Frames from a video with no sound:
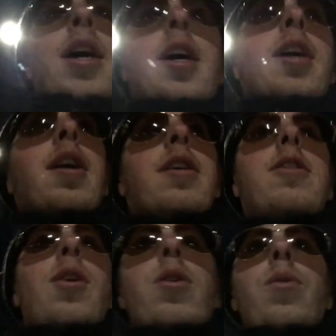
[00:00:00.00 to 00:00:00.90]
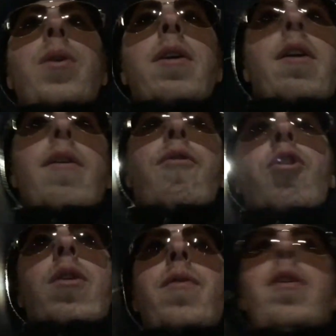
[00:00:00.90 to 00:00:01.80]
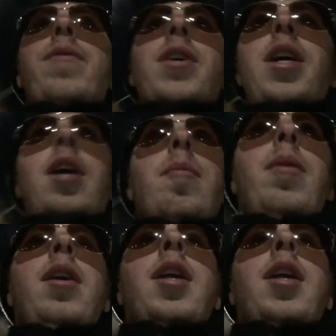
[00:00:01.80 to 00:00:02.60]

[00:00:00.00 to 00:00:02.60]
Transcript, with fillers: I got a solo win for the fifth time.